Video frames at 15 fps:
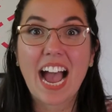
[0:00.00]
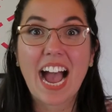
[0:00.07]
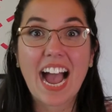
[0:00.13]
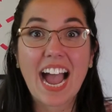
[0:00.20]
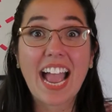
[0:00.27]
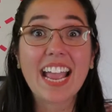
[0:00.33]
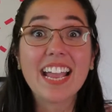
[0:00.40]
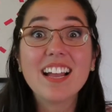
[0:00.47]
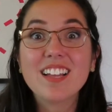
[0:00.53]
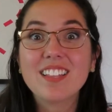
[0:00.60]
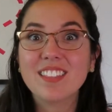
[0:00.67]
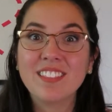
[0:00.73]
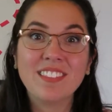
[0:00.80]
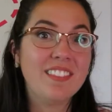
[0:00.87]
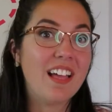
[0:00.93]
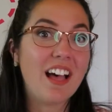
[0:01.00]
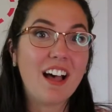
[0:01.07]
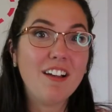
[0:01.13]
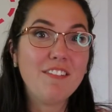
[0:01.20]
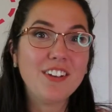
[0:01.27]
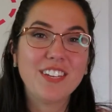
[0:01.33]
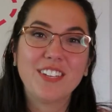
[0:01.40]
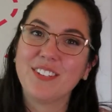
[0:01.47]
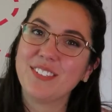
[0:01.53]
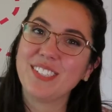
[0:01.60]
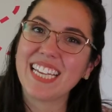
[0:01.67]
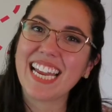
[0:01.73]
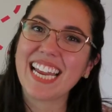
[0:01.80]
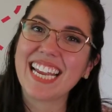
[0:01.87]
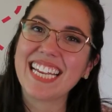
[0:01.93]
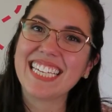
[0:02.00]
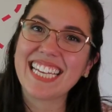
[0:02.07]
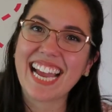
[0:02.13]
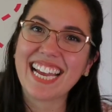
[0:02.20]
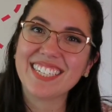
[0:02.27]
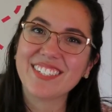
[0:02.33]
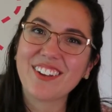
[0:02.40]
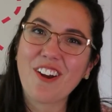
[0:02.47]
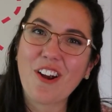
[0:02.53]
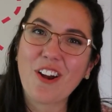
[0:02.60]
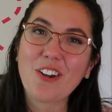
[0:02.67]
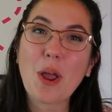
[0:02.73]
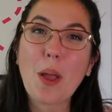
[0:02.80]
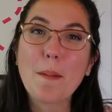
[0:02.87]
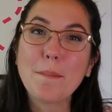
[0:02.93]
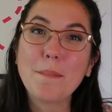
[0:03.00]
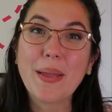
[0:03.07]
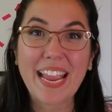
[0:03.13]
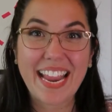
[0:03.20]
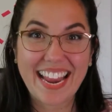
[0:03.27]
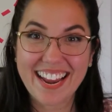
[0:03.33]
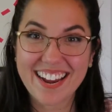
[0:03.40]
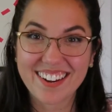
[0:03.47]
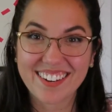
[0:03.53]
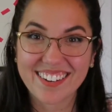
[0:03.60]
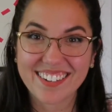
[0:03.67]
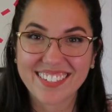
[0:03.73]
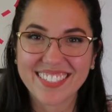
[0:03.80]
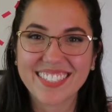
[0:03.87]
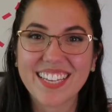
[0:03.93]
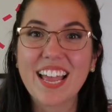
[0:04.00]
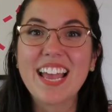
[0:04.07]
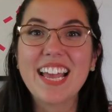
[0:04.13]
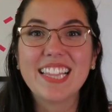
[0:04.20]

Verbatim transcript: I love using task card pairs.